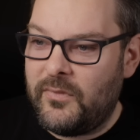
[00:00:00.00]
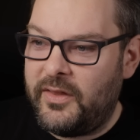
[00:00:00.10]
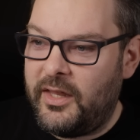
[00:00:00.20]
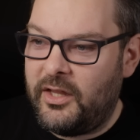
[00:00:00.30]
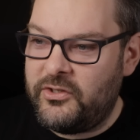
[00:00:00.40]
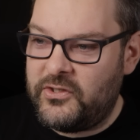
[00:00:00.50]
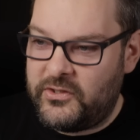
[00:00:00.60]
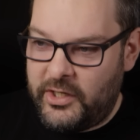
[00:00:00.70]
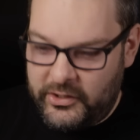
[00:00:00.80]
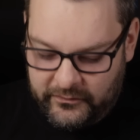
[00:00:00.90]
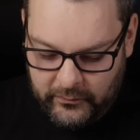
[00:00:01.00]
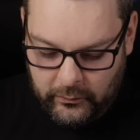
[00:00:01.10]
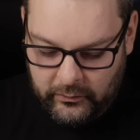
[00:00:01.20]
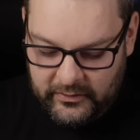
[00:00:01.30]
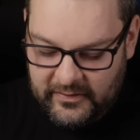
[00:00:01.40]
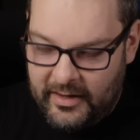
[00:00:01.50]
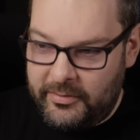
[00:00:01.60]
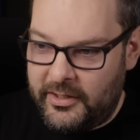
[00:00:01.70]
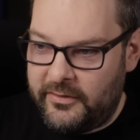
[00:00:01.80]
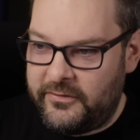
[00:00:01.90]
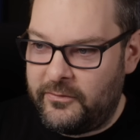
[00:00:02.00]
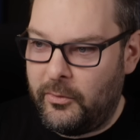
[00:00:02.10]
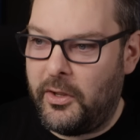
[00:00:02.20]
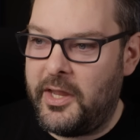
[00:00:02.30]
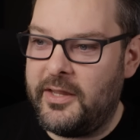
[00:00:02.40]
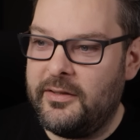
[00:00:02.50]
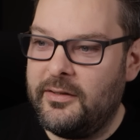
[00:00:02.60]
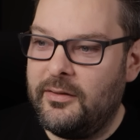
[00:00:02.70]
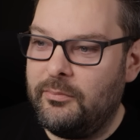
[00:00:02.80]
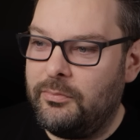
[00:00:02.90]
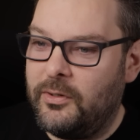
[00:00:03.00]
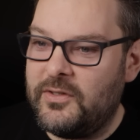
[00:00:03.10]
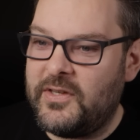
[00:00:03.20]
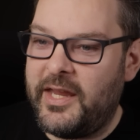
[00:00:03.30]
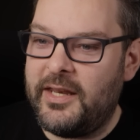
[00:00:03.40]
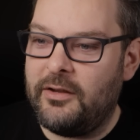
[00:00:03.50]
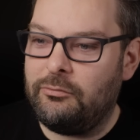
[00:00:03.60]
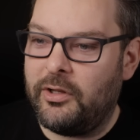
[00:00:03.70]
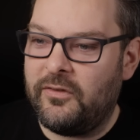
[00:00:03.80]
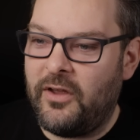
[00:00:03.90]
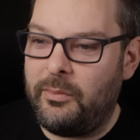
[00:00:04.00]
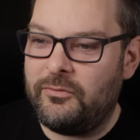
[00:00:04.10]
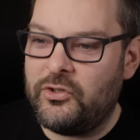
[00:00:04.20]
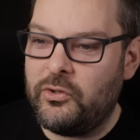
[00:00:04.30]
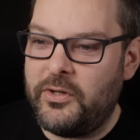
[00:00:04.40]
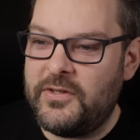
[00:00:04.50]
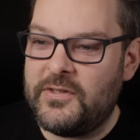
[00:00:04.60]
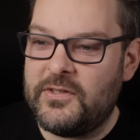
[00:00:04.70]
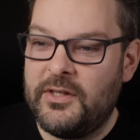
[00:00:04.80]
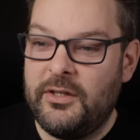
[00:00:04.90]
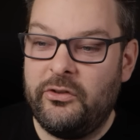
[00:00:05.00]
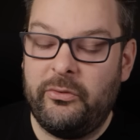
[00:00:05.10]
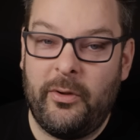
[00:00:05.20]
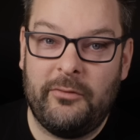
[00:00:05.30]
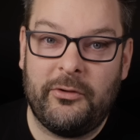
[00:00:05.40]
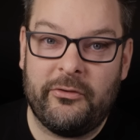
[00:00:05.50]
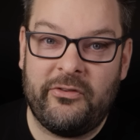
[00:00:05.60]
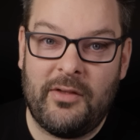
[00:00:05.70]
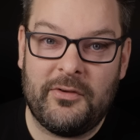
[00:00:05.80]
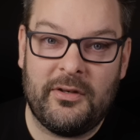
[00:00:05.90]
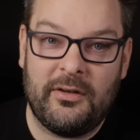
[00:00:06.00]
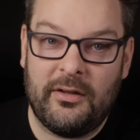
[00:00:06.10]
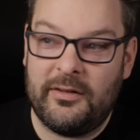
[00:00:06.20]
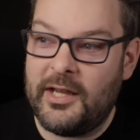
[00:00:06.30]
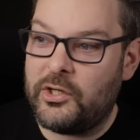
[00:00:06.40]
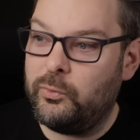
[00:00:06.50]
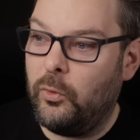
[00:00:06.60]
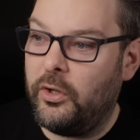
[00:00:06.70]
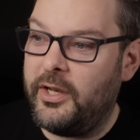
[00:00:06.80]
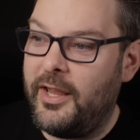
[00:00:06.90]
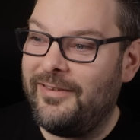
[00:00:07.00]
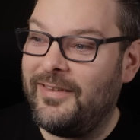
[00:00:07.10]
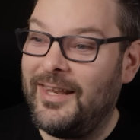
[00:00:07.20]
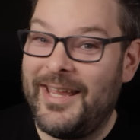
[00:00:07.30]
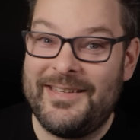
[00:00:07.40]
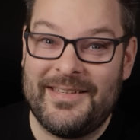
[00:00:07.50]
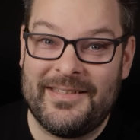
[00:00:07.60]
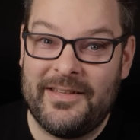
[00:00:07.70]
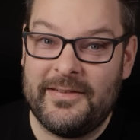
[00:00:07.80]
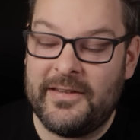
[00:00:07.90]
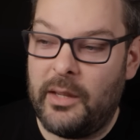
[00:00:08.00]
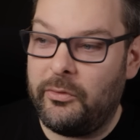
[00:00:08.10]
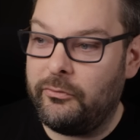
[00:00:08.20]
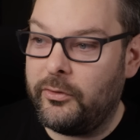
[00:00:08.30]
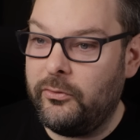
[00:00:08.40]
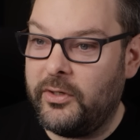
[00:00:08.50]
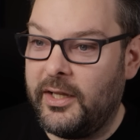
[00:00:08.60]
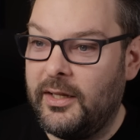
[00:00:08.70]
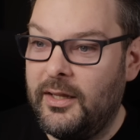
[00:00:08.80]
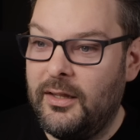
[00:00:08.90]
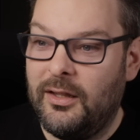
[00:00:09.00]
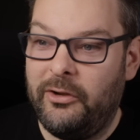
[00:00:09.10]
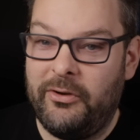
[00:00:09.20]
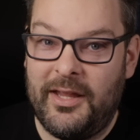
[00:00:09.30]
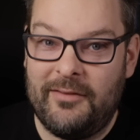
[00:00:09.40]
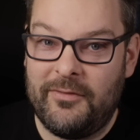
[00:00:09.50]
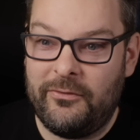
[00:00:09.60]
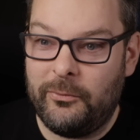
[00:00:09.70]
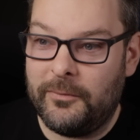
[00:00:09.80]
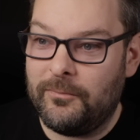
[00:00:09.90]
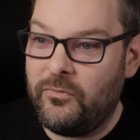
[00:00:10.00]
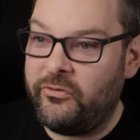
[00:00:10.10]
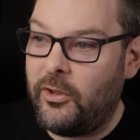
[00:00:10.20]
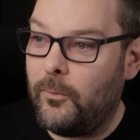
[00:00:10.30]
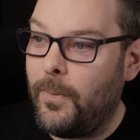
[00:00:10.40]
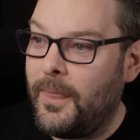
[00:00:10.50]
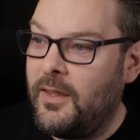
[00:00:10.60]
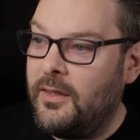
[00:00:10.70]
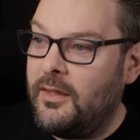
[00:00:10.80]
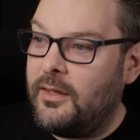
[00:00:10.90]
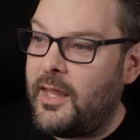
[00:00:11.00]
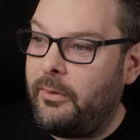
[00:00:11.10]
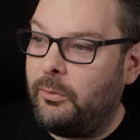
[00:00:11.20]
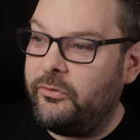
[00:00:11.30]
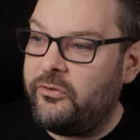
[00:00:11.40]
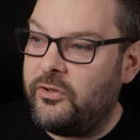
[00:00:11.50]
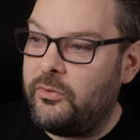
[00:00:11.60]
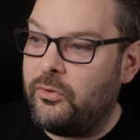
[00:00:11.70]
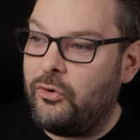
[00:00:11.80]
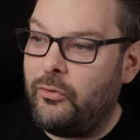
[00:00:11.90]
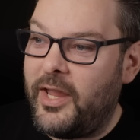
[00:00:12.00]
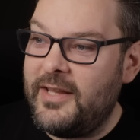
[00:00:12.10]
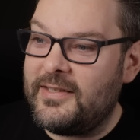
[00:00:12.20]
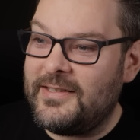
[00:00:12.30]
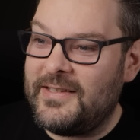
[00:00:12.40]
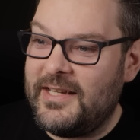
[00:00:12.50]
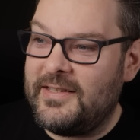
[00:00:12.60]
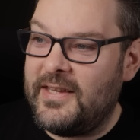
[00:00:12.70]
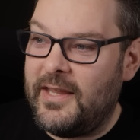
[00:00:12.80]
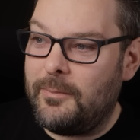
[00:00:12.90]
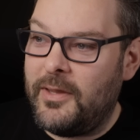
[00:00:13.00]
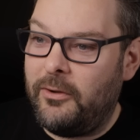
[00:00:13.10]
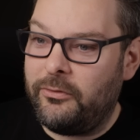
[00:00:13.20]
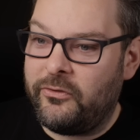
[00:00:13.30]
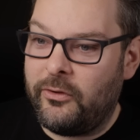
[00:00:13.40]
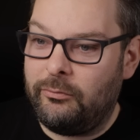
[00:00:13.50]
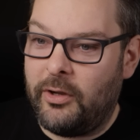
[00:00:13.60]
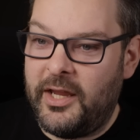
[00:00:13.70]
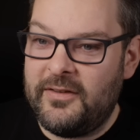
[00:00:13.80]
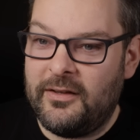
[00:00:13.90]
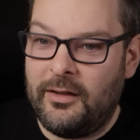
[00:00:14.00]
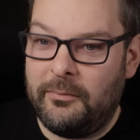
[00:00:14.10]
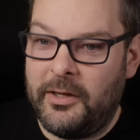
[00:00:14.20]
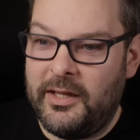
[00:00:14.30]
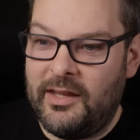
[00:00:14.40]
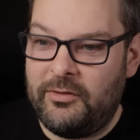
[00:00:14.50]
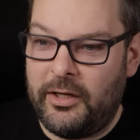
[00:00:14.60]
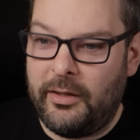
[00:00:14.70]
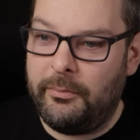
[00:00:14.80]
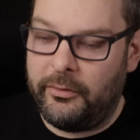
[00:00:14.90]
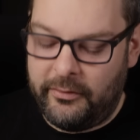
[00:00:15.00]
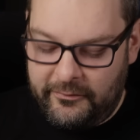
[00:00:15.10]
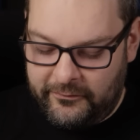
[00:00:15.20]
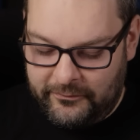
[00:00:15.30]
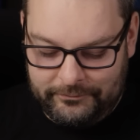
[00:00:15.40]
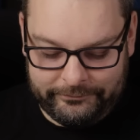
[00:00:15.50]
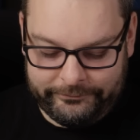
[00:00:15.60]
And then I just search for Debian. This is my container runtime of choice. 12.7-1 is the latest at the time of recording. I already have this one. So now I want to do create CT up here in the top right. I'm going to give it a number of,